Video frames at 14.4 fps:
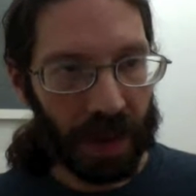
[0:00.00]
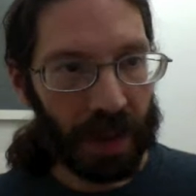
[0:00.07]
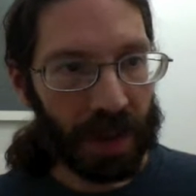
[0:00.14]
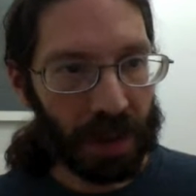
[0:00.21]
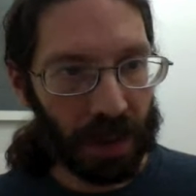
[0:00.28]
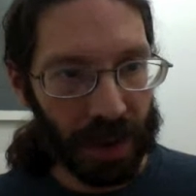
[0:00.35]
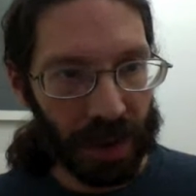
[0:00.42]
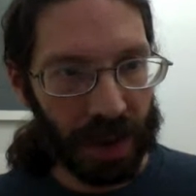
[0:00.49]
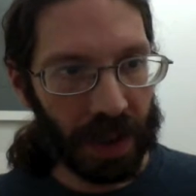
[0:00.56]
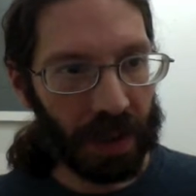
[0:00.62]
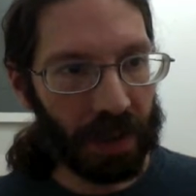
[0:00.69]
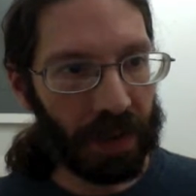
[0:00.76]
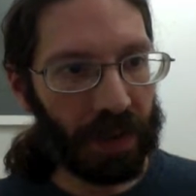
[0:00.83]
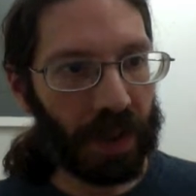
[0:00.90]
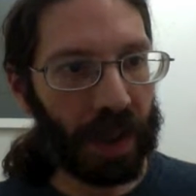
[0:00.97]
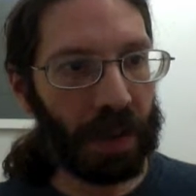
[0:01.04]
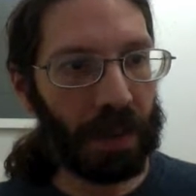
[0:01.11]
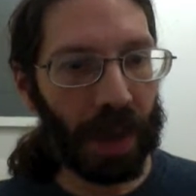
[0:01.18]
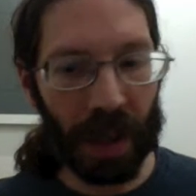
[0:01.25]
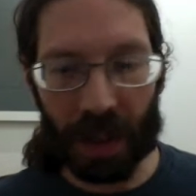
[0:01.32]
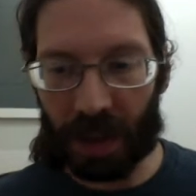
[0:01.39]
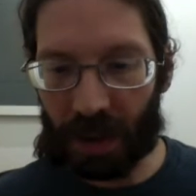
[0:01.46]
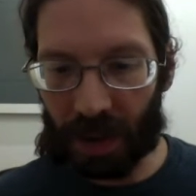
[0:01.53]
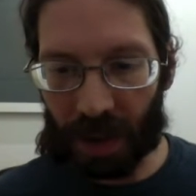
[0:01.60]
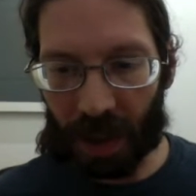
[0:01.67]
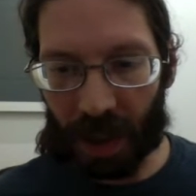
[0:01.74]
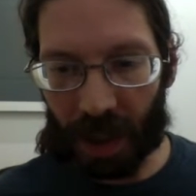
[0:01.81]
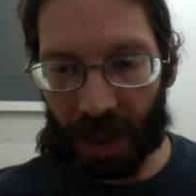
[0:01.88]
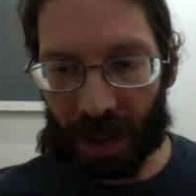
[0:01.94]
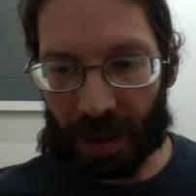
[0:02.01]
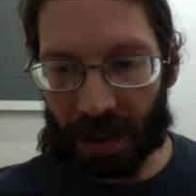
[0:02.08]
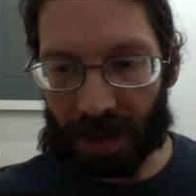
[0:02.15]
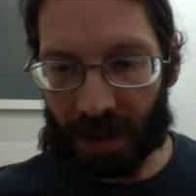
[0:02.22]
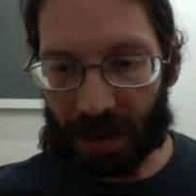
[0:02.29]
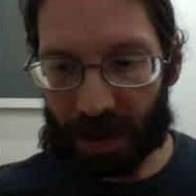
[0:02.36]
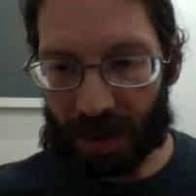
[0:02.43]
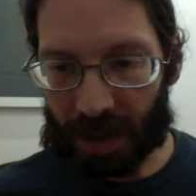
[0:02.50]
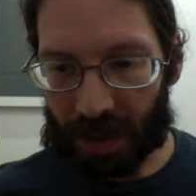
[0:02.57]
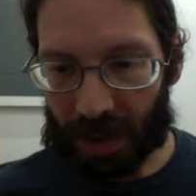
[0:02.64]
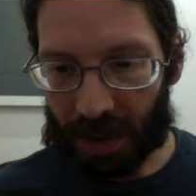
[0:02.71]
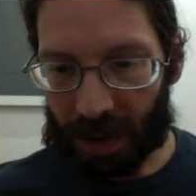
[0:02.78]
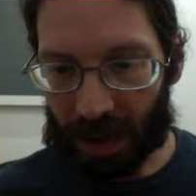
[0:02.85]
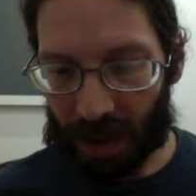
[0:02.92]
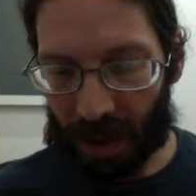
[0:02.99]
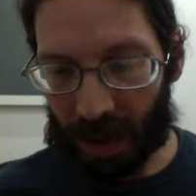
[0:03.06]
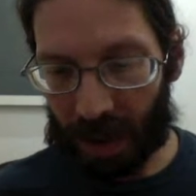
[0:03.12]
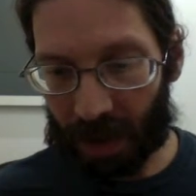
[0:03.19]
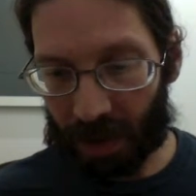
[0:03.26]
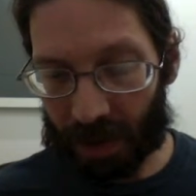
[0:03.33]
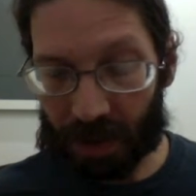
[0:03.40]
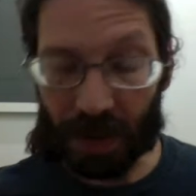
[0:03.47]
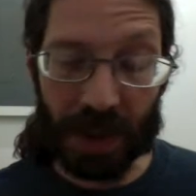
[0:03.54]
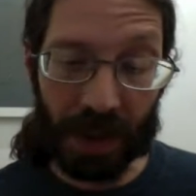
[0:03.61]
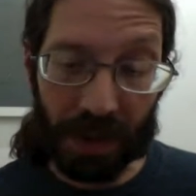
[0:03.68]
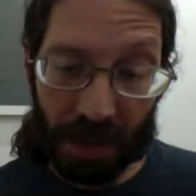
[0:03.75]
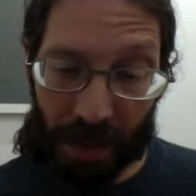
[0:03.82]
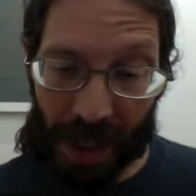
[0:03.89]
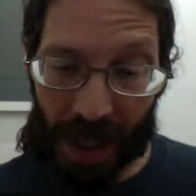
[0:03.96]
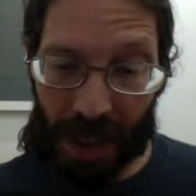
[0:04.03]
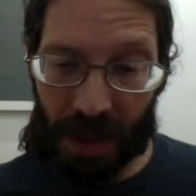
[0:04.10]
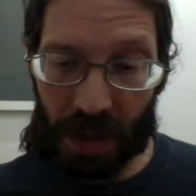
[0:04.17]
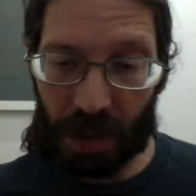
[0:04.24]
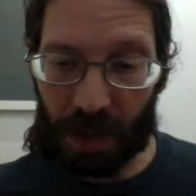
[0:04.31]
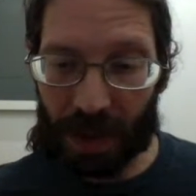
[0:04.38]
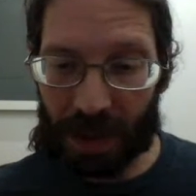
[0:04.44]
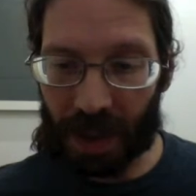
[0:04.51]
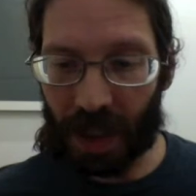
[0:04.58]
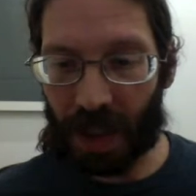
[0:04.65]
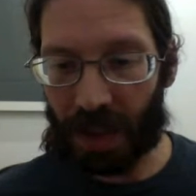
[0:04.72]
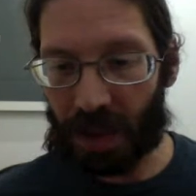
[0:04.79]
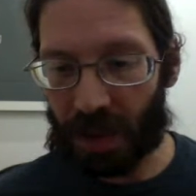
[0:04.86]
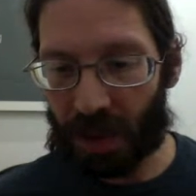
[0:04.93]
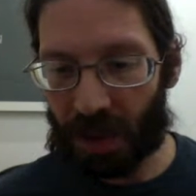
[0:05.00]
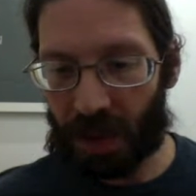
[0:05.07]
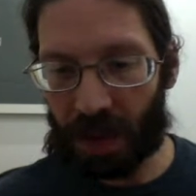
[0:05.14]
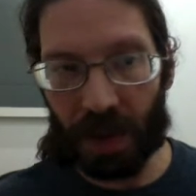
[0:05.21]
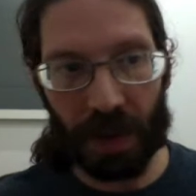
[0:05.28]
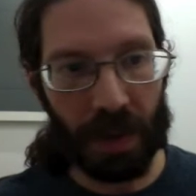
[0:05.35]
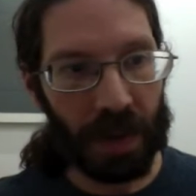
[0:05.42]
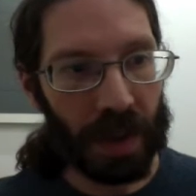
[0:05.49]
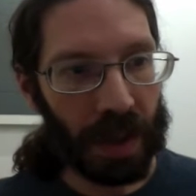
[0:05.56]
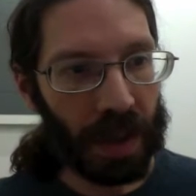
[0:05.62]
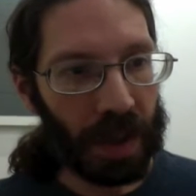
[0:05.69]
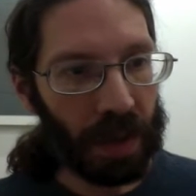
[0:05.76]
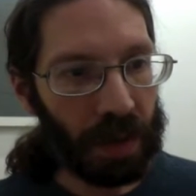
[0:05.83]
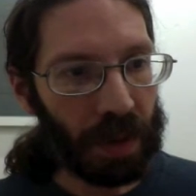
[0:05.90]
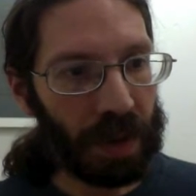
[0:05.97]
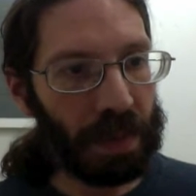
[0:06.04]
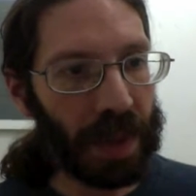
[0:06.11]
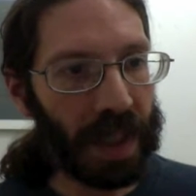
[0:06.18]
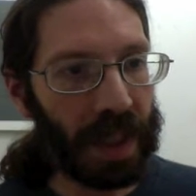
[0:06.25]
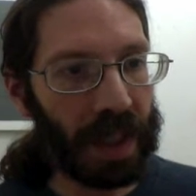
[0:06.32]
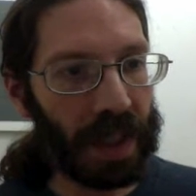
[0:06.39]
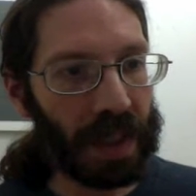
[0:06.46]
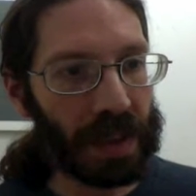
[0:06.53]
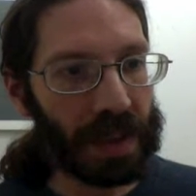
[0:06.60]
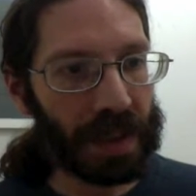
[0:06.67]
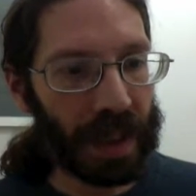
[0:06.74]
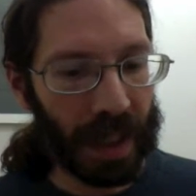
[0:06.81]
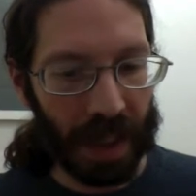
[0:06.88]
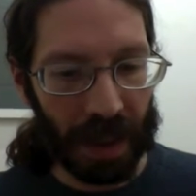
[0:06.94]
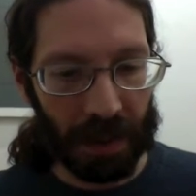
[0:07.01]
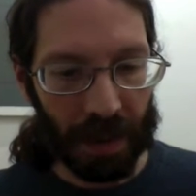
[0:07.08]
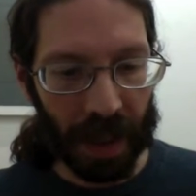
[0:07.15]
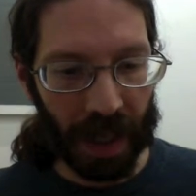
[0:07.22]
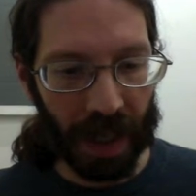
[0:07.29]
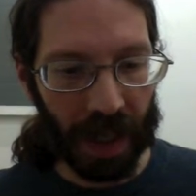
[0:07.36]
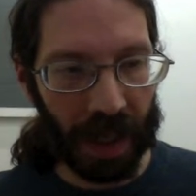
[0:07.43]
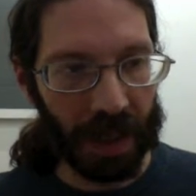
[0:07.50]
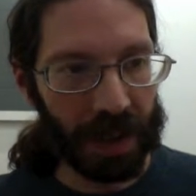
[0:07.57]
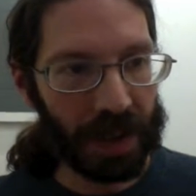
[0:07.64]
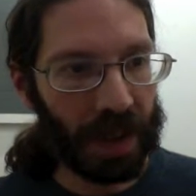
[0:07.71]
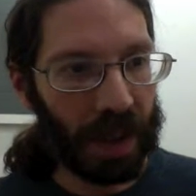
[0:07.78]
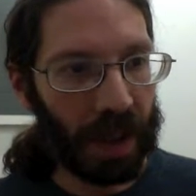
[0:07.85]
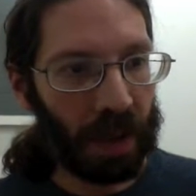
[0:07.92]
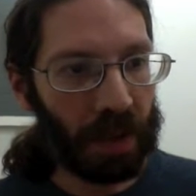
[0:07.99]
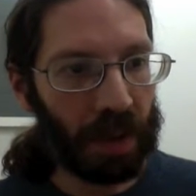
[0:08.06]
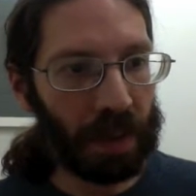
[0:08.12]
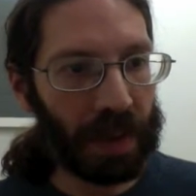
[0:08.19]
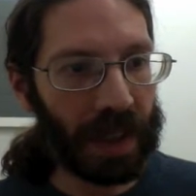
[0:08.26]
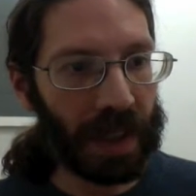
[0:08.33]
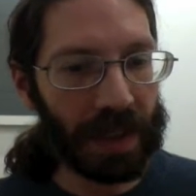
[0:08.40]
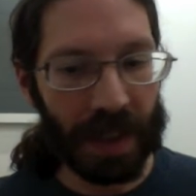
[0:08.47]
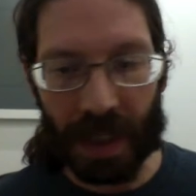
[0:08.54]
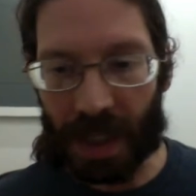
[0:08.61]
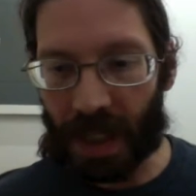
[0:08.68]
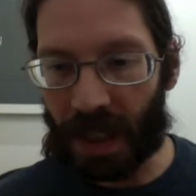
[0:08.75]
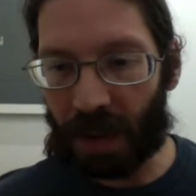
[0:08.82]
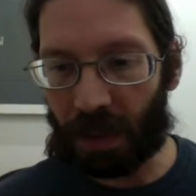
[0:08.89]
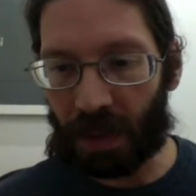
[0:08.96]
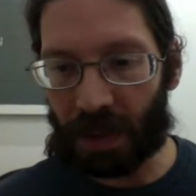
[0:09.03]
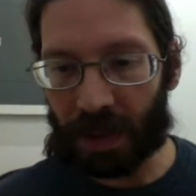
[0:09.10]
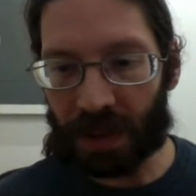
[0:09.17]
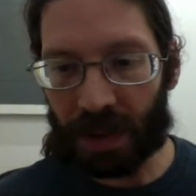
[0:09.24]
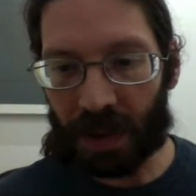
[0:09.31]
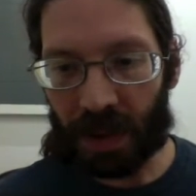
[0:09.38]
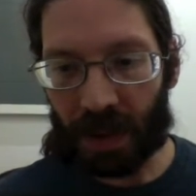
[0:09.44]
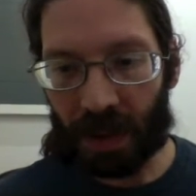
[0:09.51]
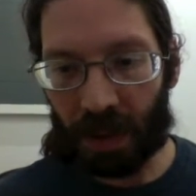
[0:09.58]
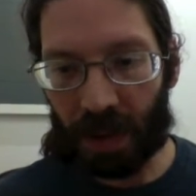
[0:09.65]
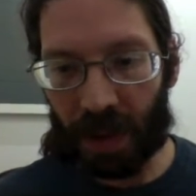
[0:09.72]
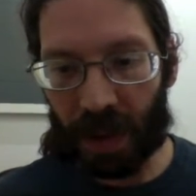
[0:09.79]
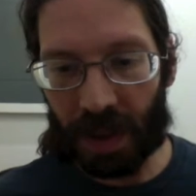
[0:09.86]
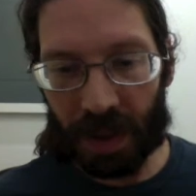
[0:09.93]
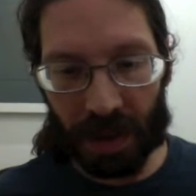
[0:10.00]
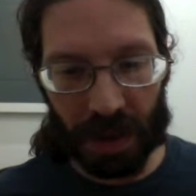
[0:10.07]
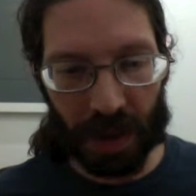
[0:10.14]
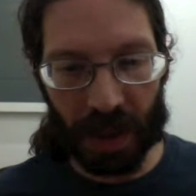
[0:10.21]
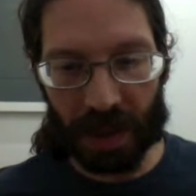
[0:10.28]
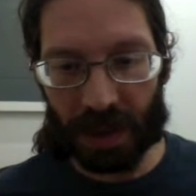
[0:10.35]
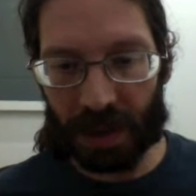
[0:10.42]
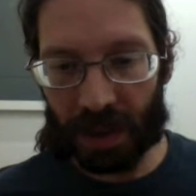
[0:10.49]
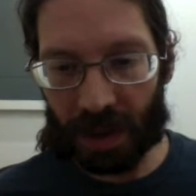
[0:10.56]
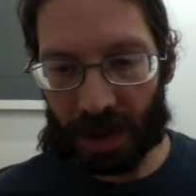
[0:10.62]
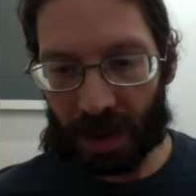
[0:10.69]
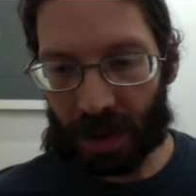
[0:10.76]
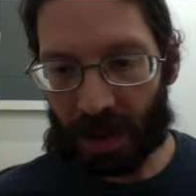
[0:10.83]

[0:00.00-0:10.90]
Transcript: Switching from underlines, switching from H1 to H2 would be the same as replacing equals with just